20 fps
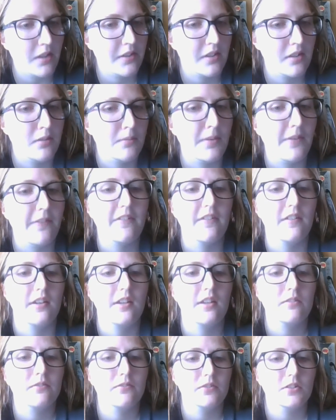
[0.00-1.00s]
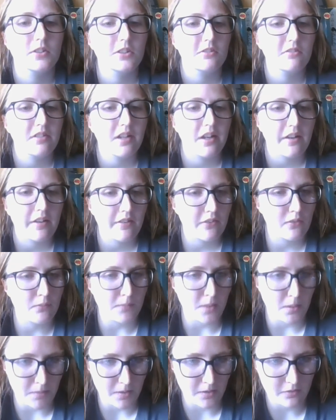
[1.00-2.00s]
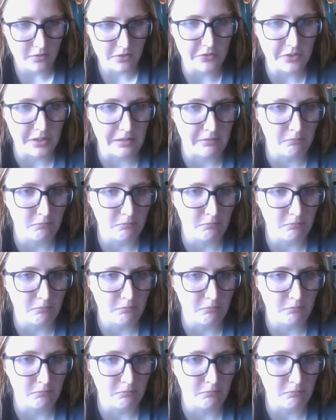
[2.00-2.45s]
gonna be singing for you guys. Maybe I'll do like